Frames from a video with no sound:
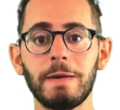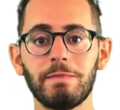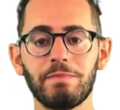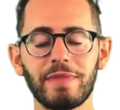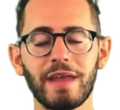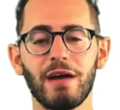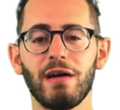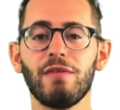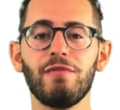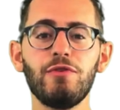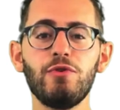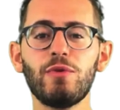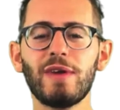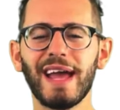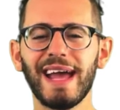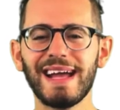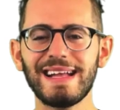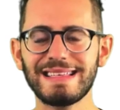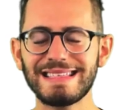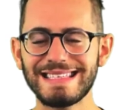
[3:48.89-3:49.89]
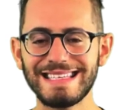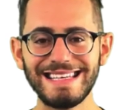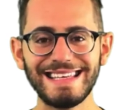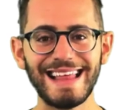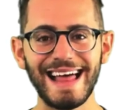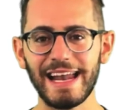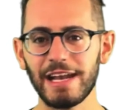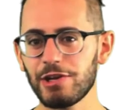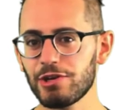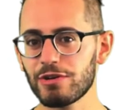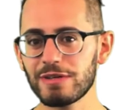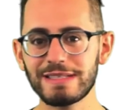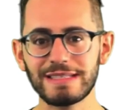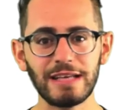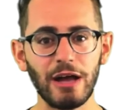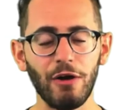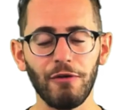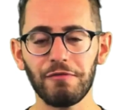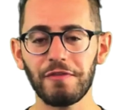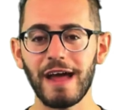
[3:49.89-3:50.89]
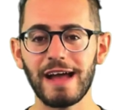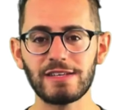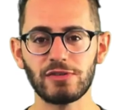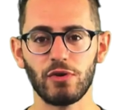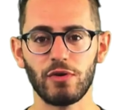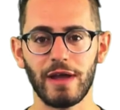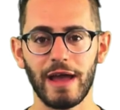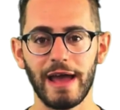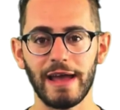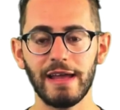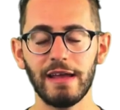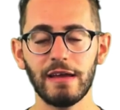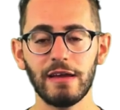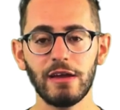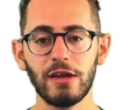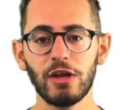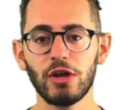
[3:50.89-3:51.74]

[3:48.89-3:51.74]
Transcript: Now, if you can't see that in yourself, that's okay.